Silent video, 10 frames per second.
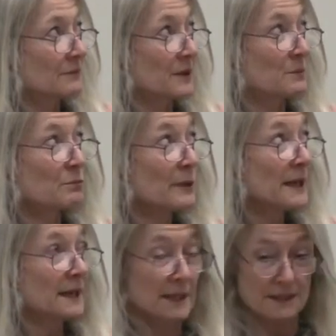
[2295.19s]
from
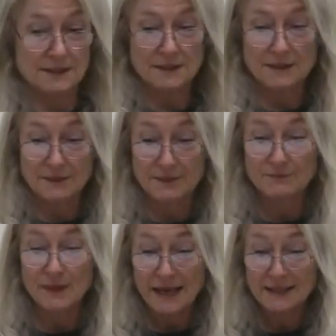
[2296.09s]
reading
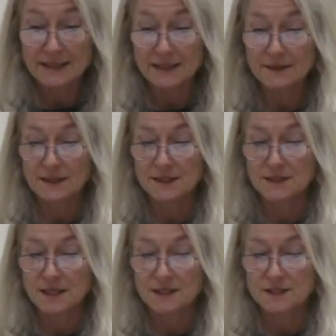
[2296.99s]
back in
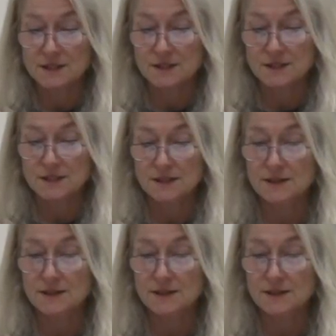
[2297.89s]
these cases,